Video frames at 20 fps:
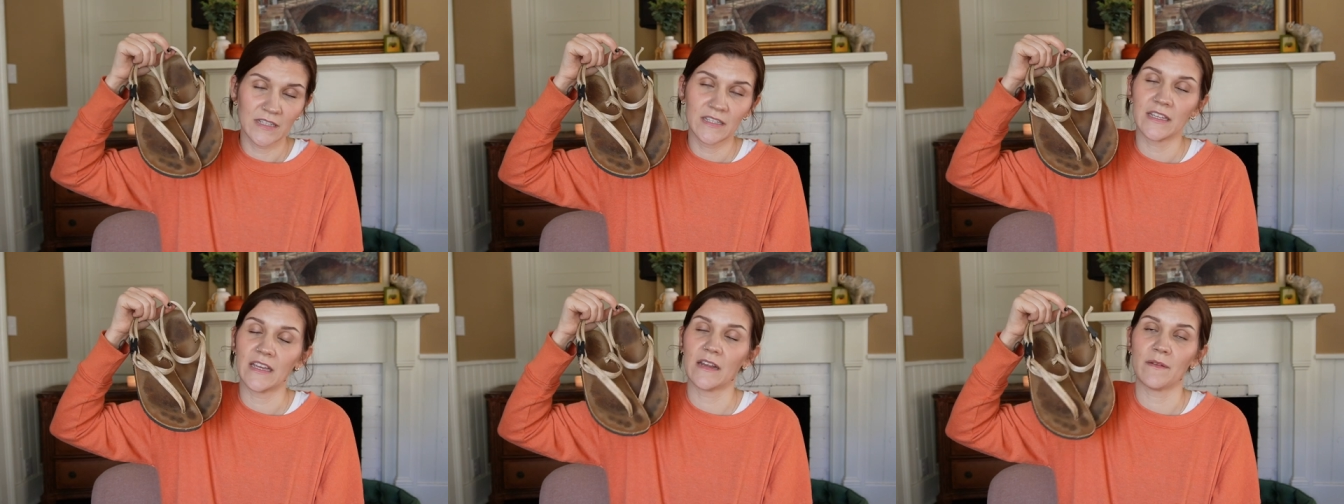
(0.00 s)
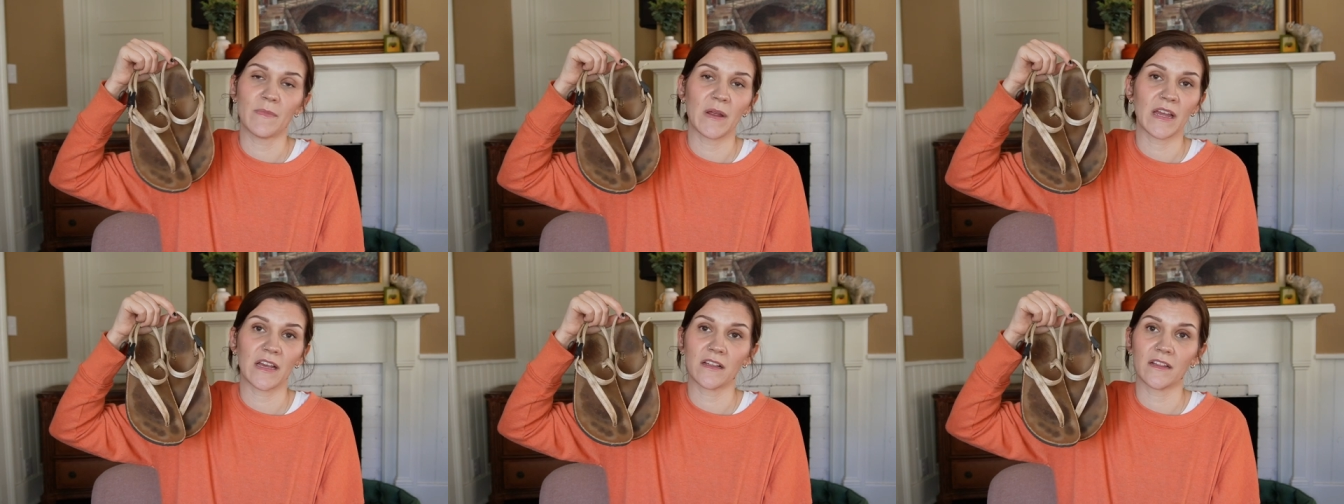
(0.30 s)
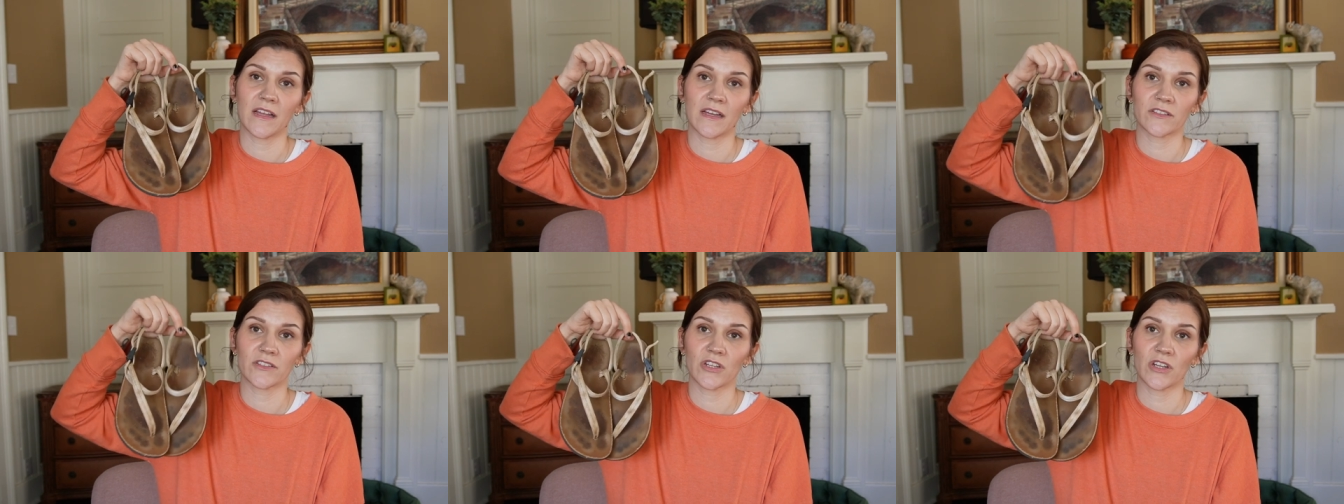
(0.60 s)
in my
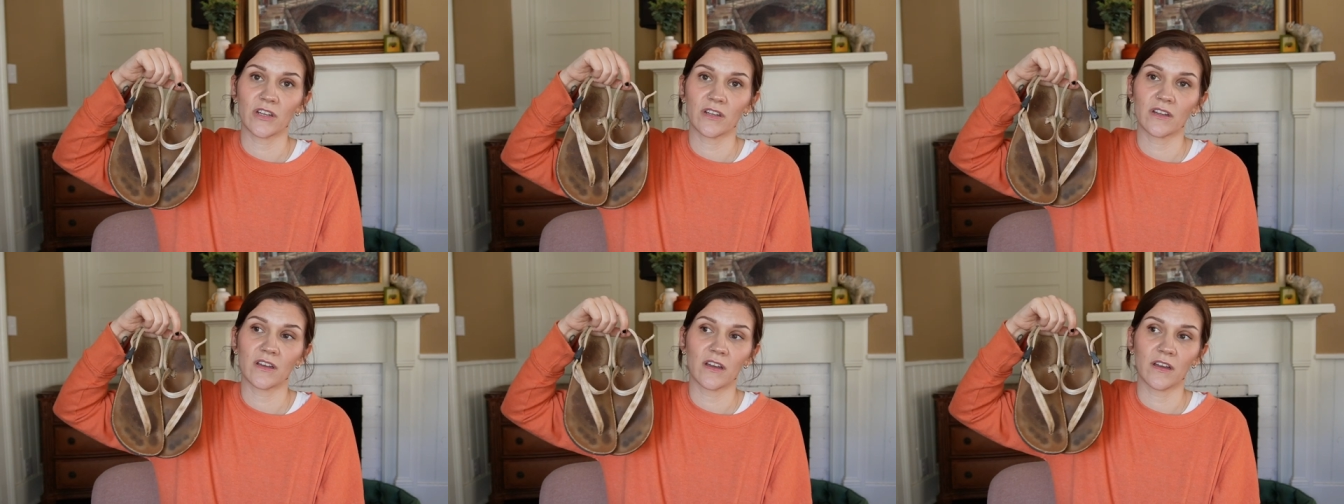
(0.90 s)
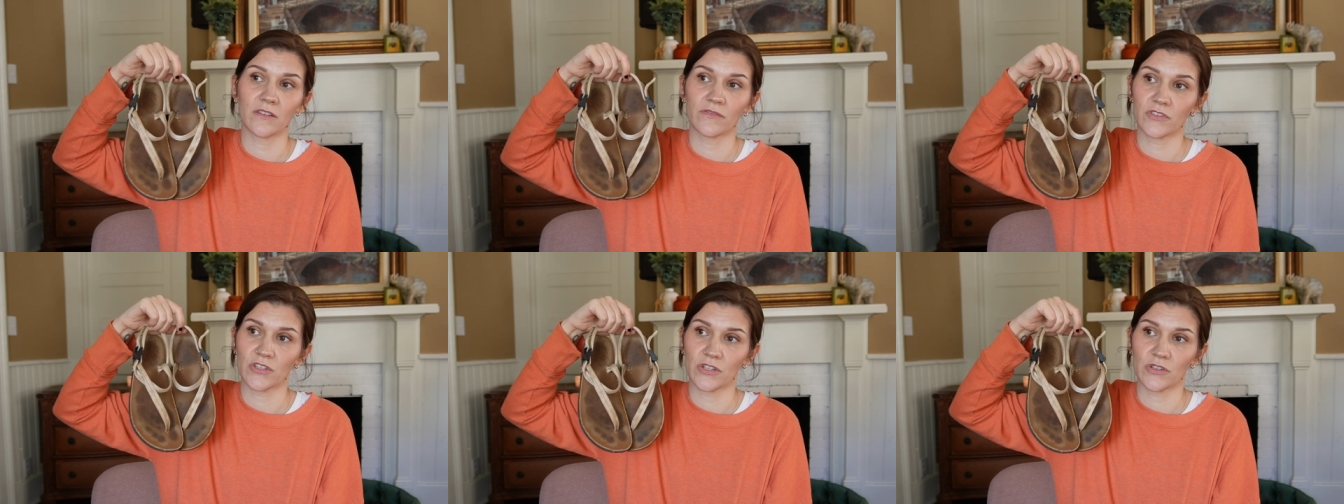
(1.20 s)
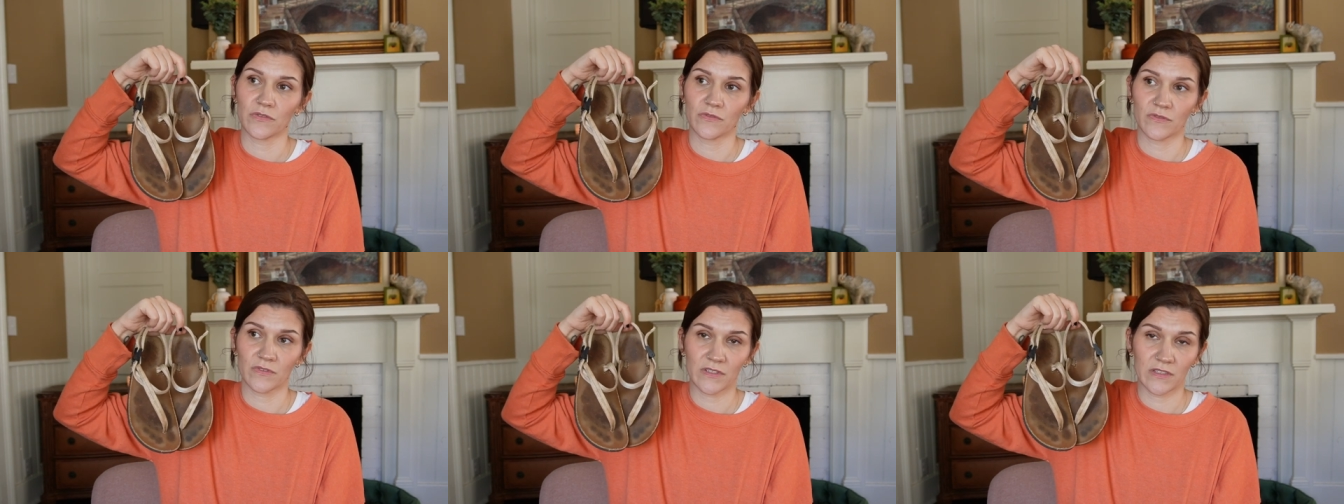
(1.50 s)
collection of
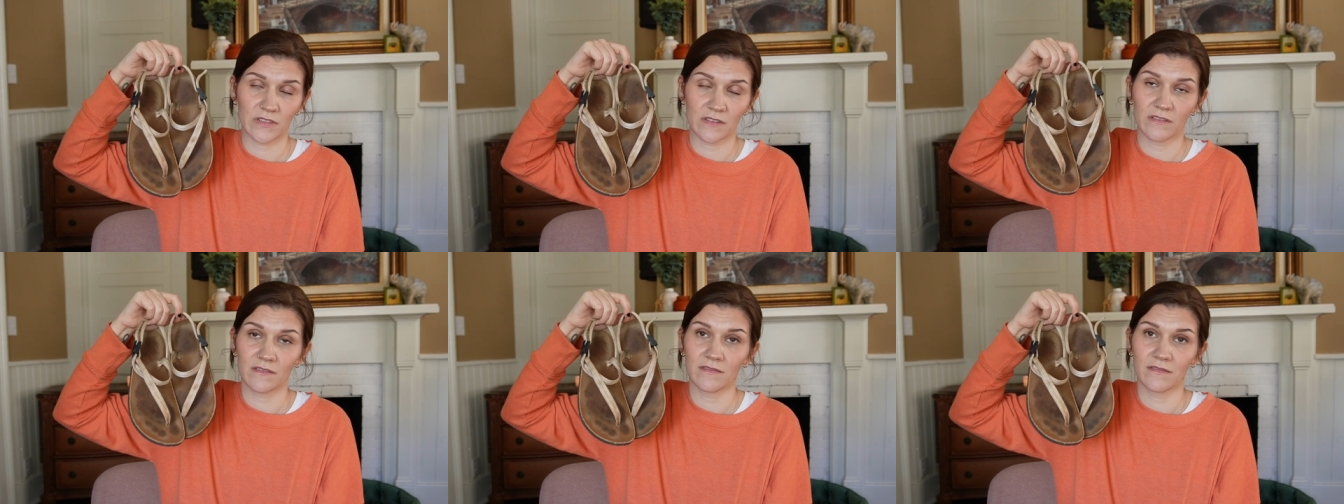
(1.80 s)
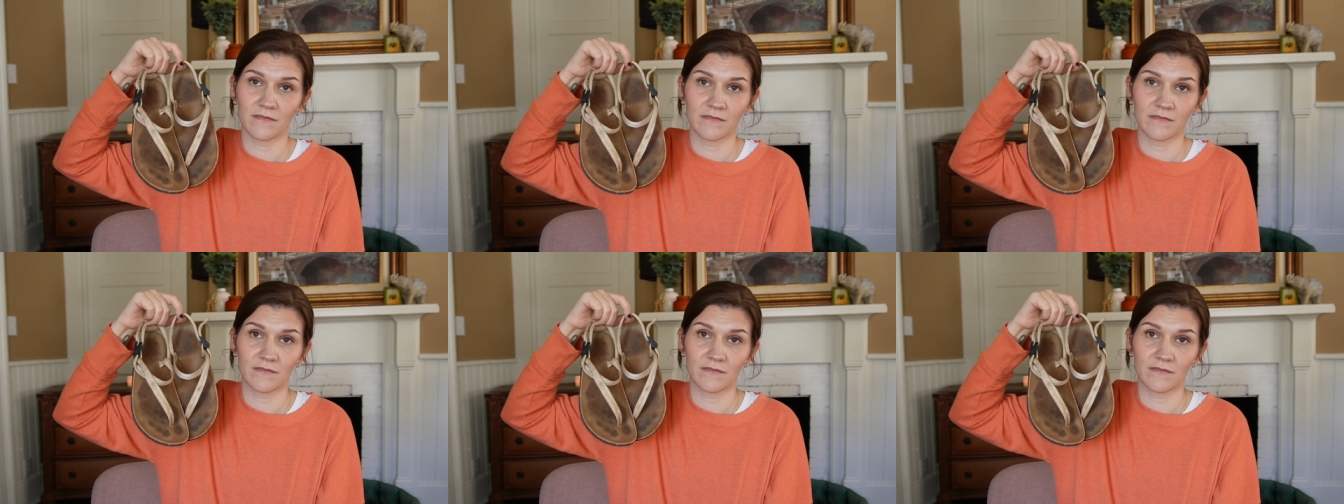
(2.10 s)
shoes